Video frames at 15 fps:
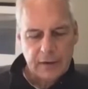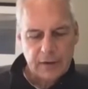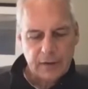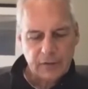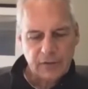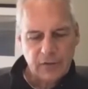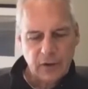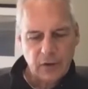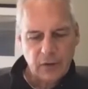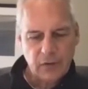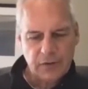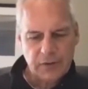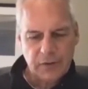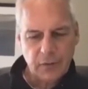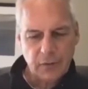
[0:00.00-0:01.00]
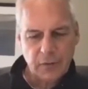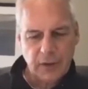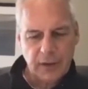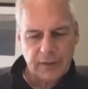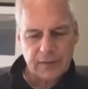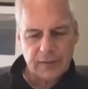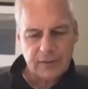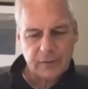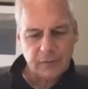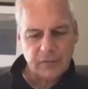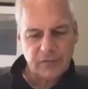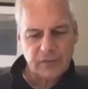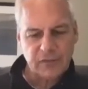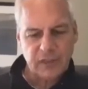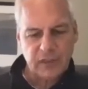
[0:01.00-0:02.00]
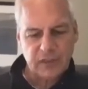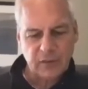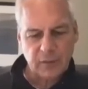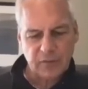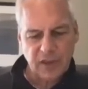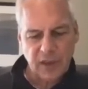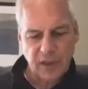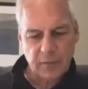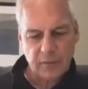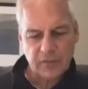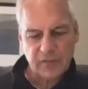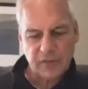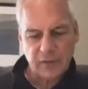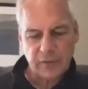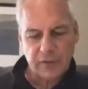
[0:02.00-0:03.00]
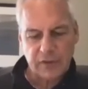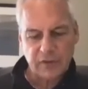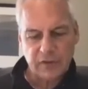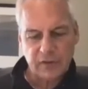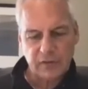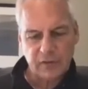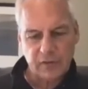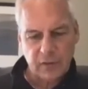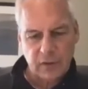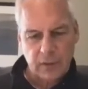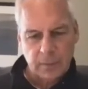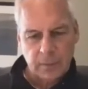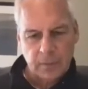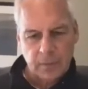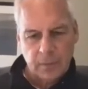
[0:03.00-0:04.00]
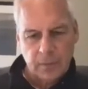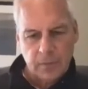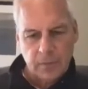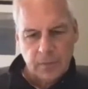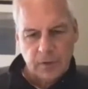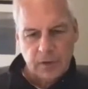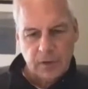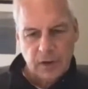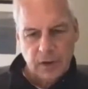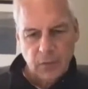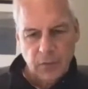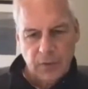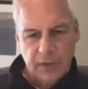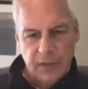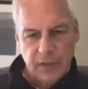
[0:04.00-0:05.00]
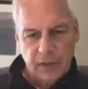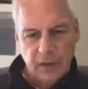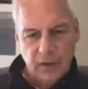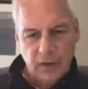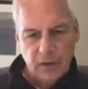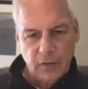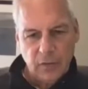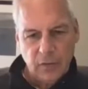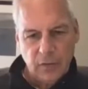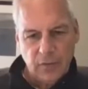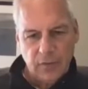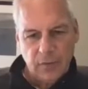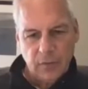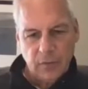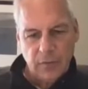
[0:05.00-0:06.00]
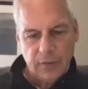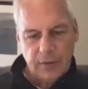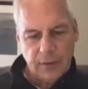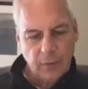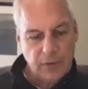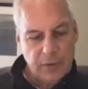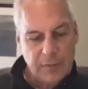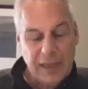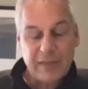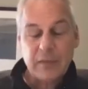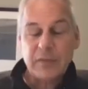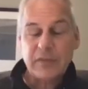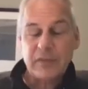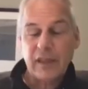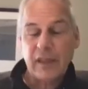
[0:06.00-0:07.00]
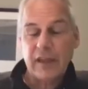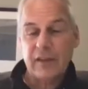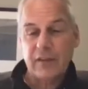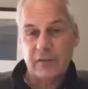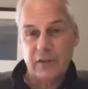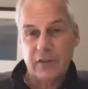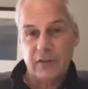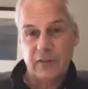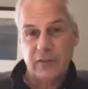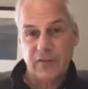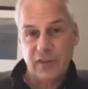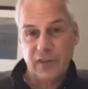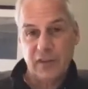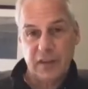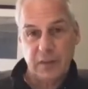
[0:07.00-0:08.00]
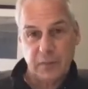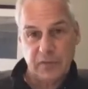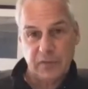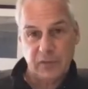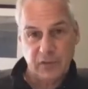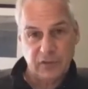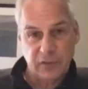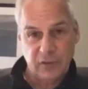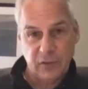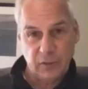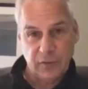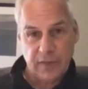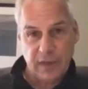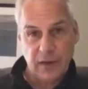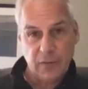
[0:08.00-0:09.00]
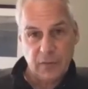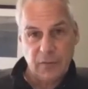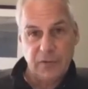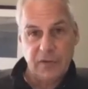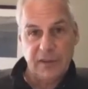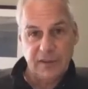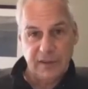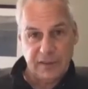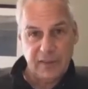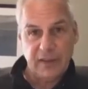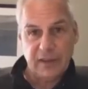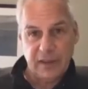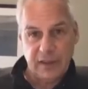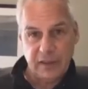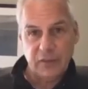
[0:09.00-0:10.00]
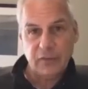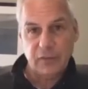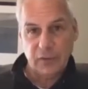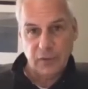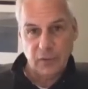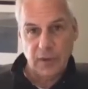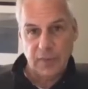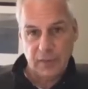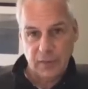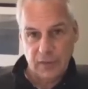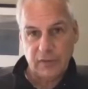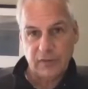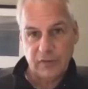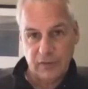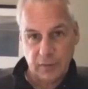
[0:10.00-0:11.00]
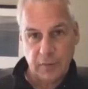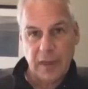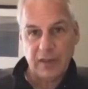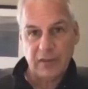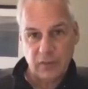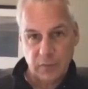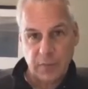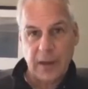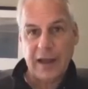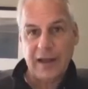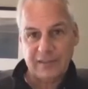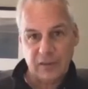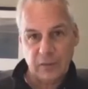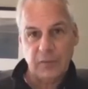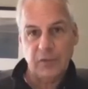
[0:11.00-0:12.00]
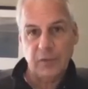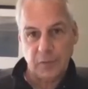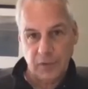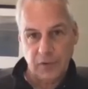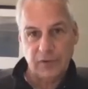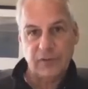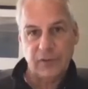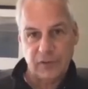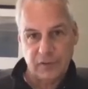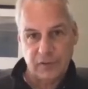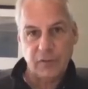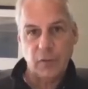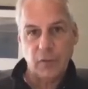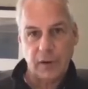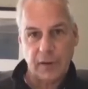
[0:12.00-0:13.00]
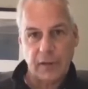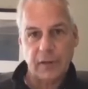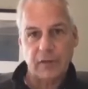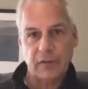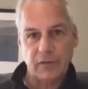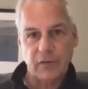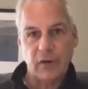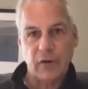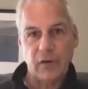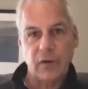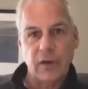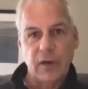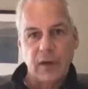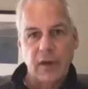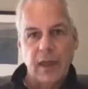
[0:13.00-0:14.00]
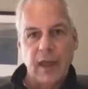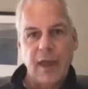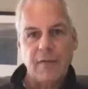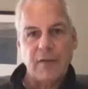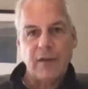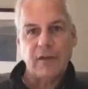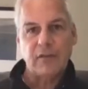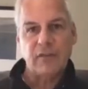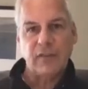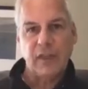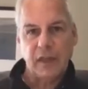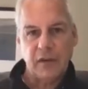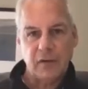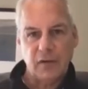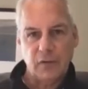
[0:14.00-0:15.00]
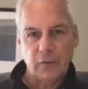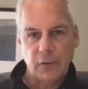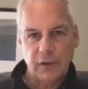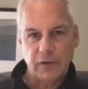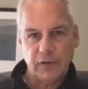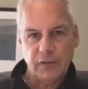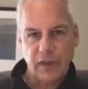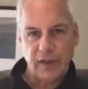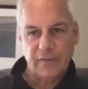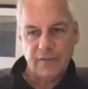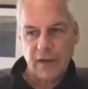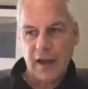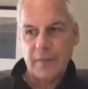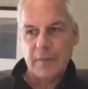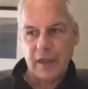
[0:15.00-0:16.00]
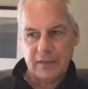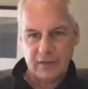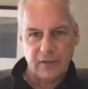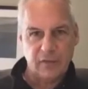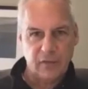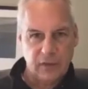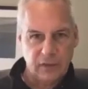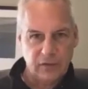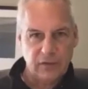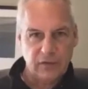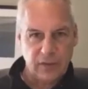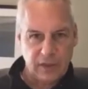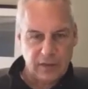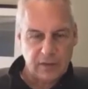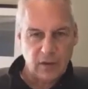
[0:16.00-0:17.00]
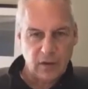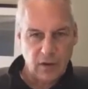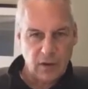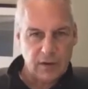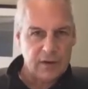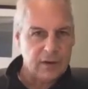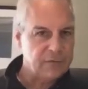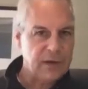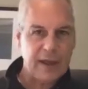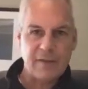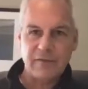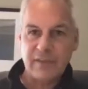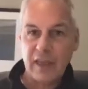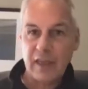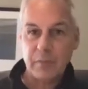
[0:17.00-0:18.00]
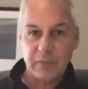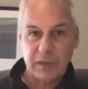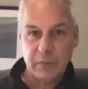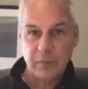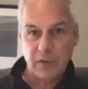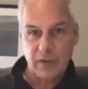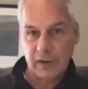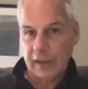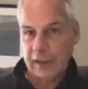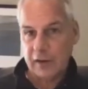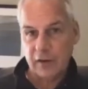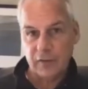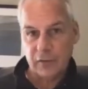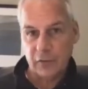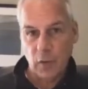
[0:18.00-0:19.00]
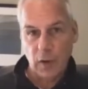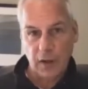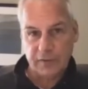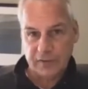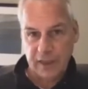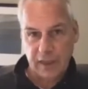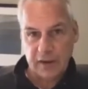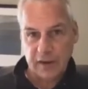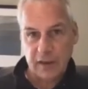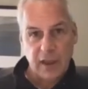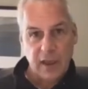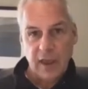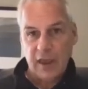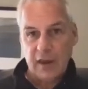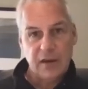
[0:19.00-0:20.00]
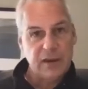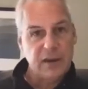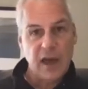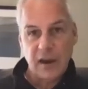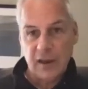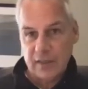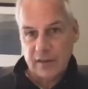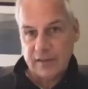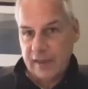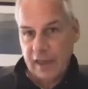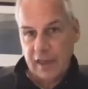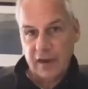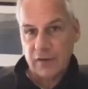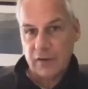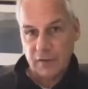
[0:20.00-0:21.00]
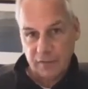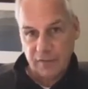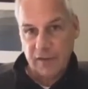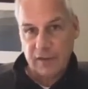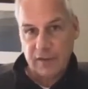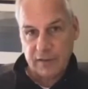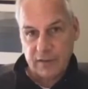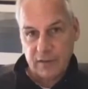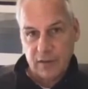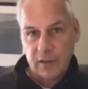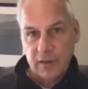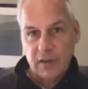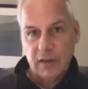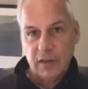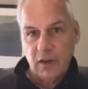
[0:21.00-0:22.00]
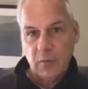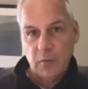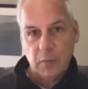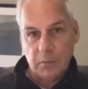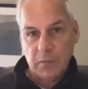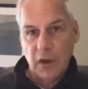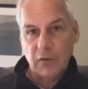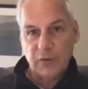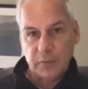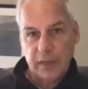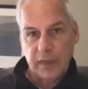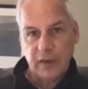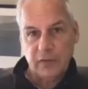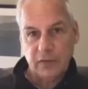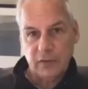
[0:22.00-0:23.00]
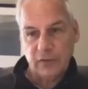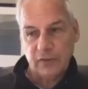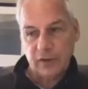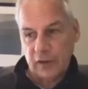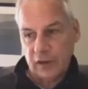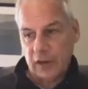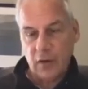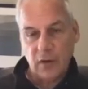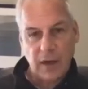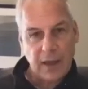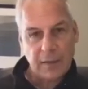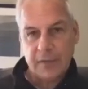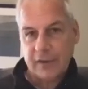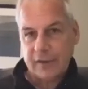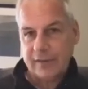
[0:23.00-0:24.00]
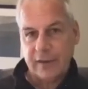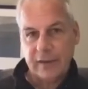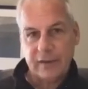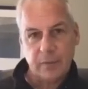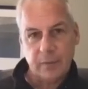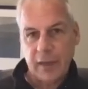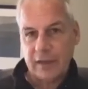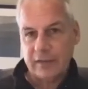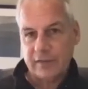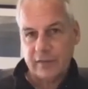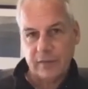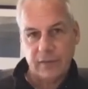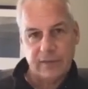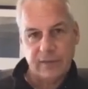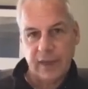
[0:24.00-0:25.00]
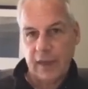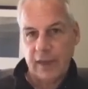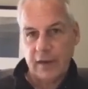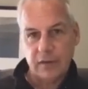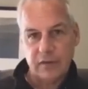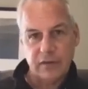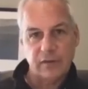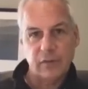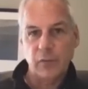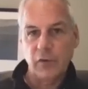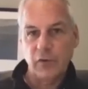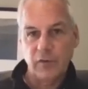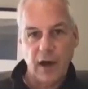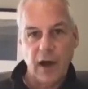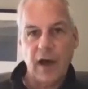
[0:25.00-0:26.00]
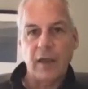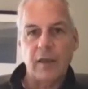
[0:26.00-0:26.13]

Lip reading: so, I think sometimes that we just, we make the mistake of just filling a position without really thinking through whether this is the best possible person for it. So having a standard where you say, if I'm not convinced that, if I have 10 people and I interview all 10 and none of the 10 are a fit, most managers are going to go, I'm going to take the best of the 10 and just move on.